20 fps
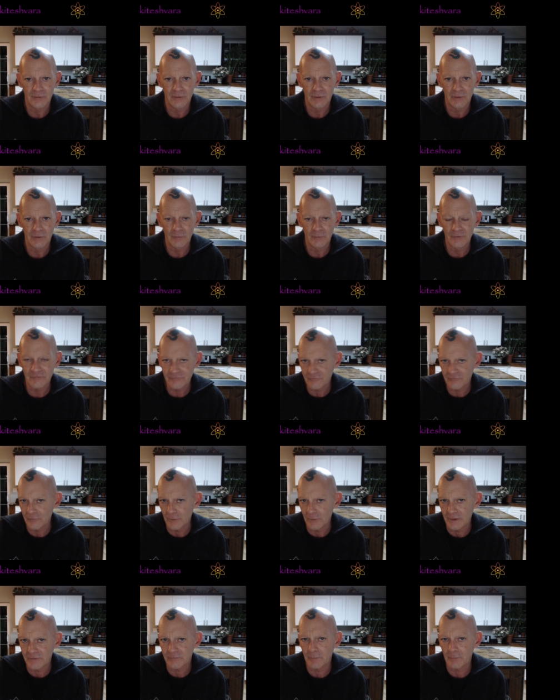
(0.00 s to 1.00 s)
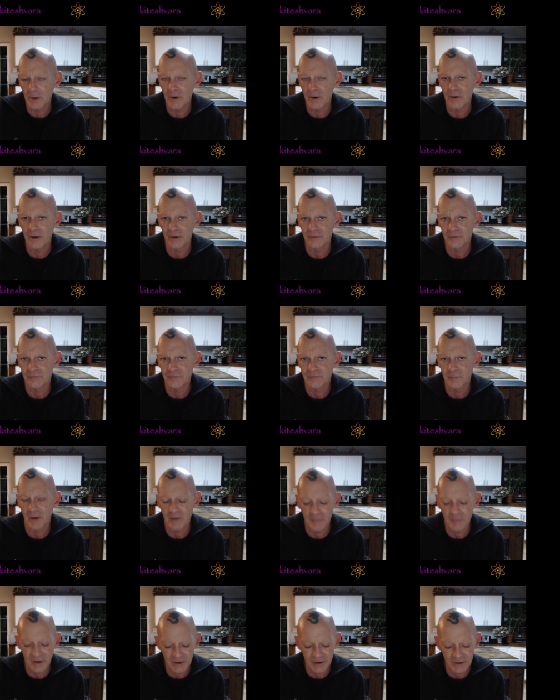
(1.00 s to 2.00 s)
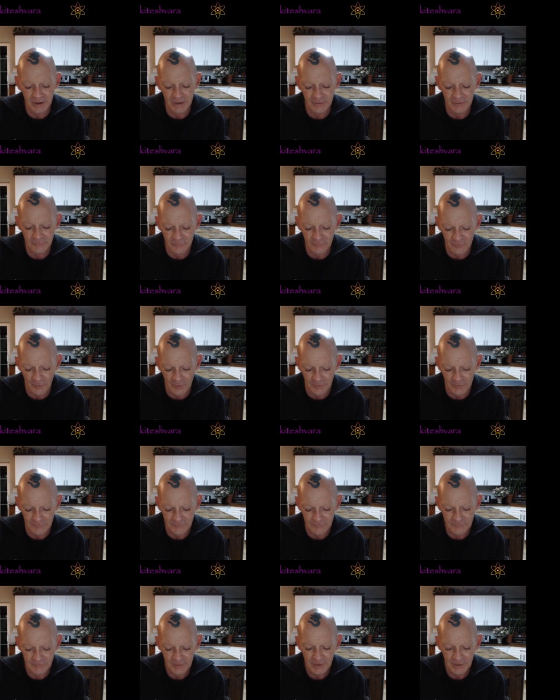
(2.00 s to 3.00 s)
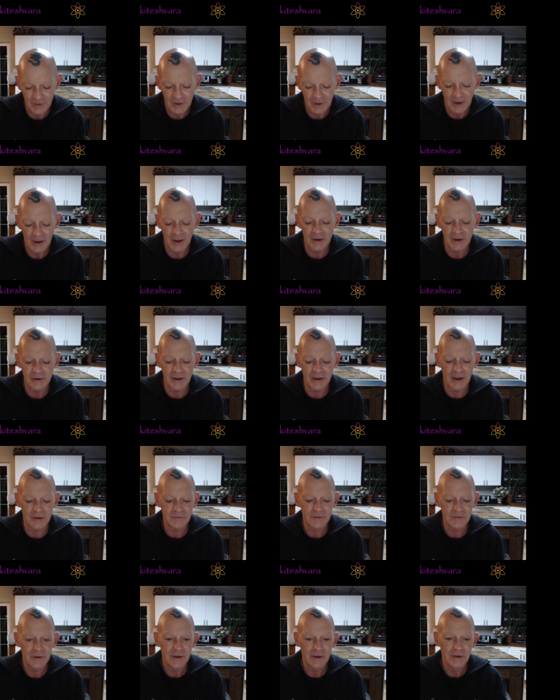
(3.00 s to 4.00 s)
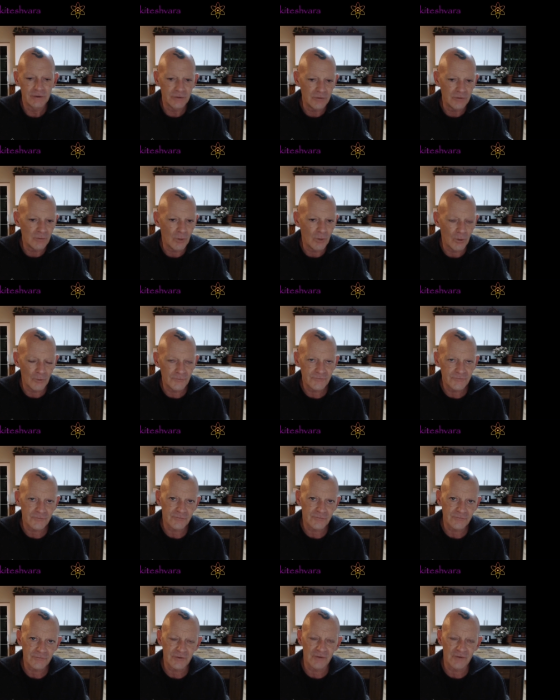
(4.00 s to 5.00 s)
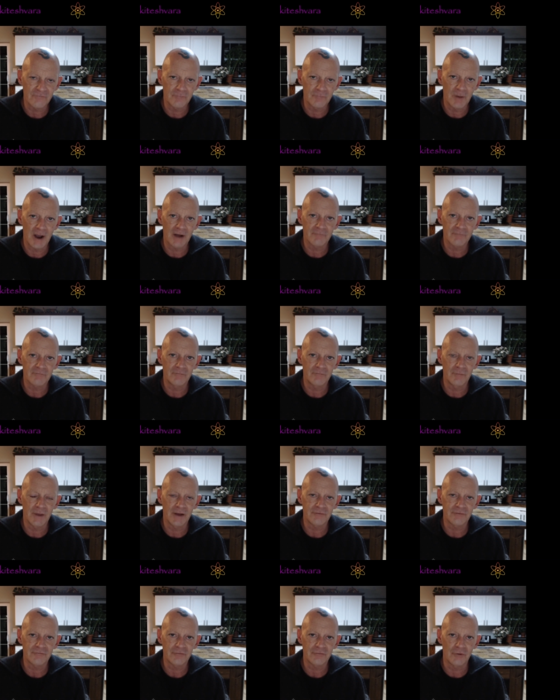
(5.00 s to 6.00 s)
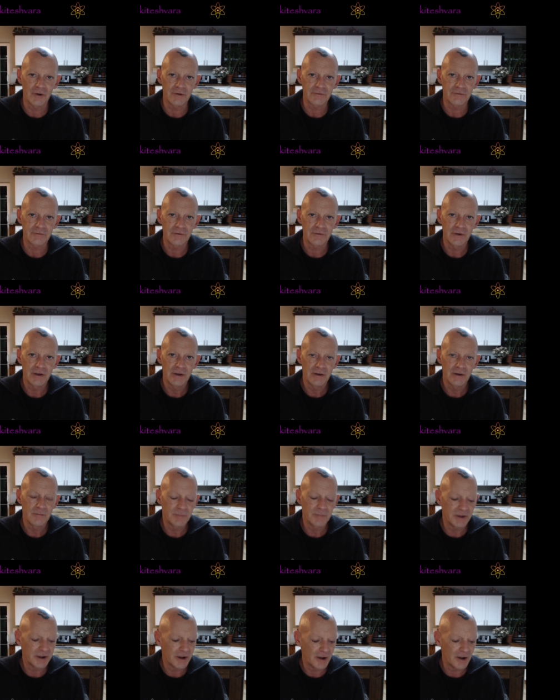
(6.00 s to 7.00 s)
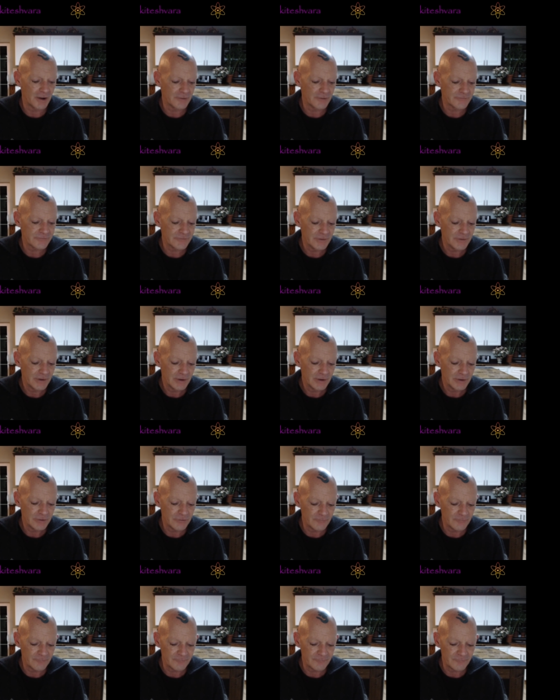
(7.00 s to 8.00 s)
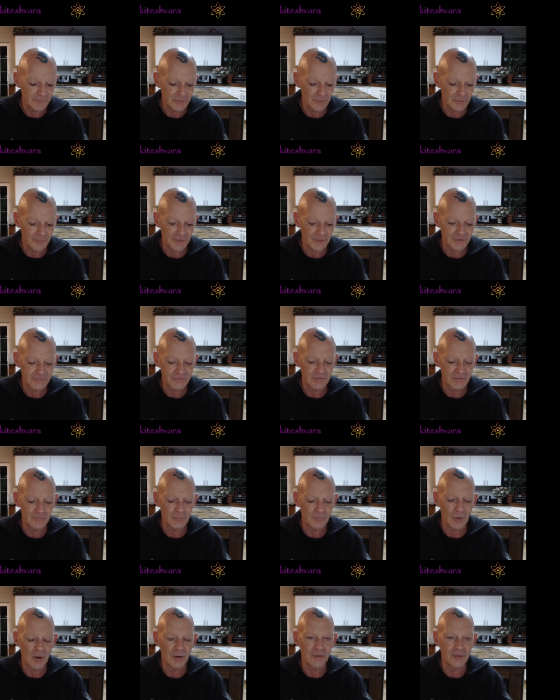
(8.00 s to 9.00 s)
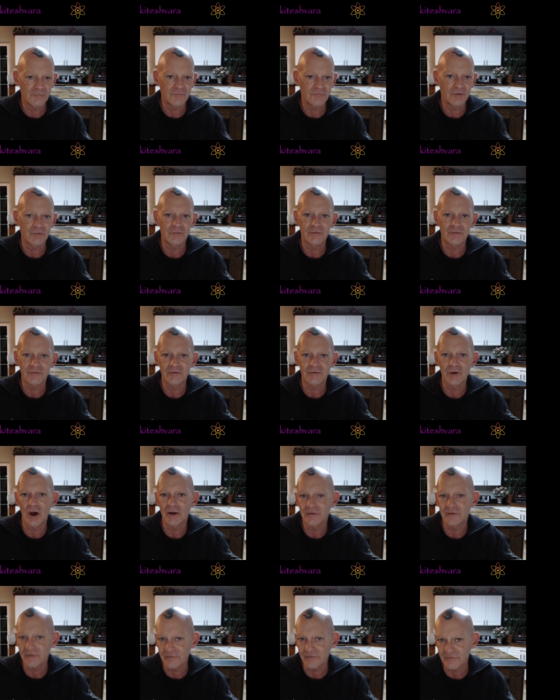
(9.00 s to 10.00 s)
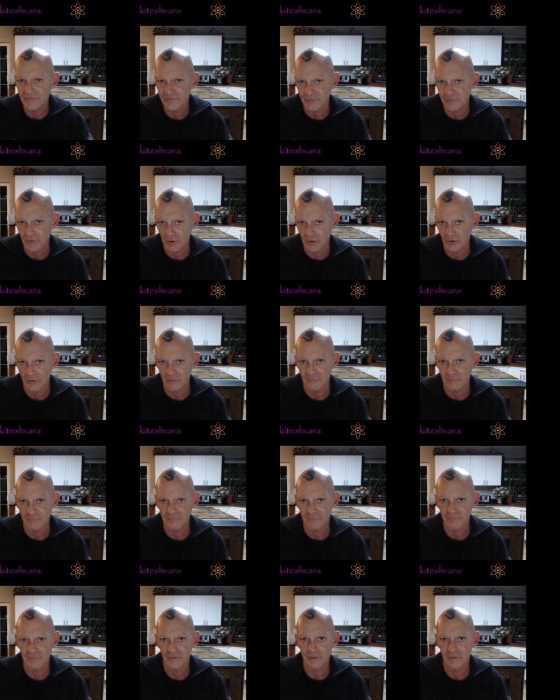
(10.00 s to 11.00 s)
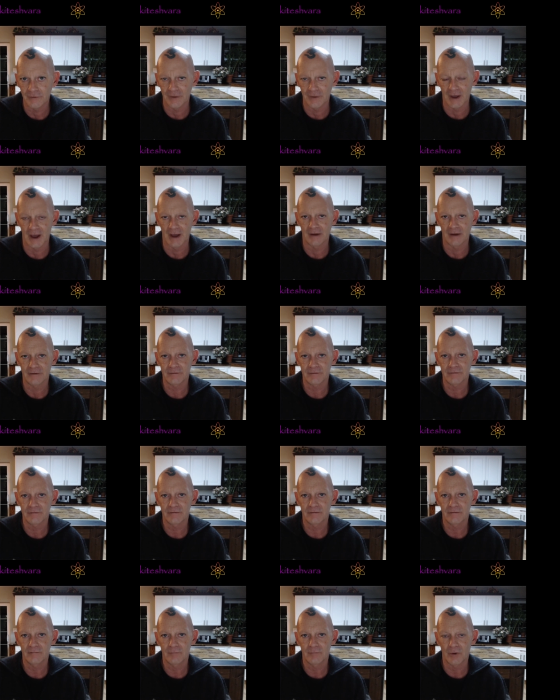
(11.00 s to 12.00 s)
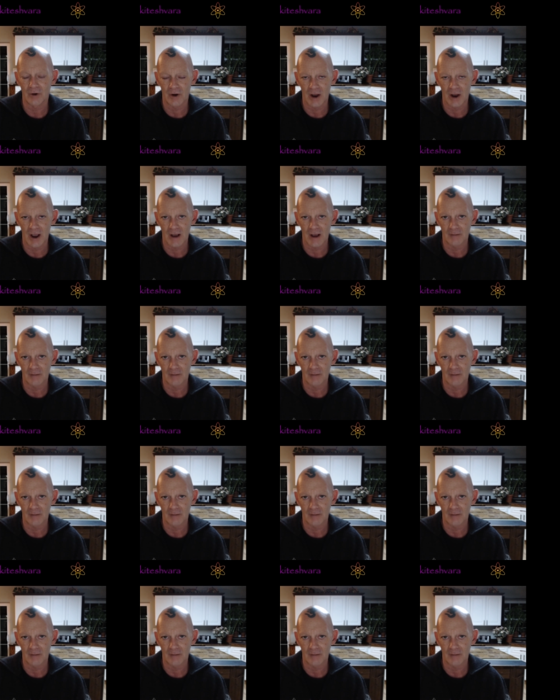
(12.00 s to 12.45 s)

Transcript: wish to experience by making a choice. And yet you hold yourself back from that choice because you feel that some part of you does not deserve that, perhaps.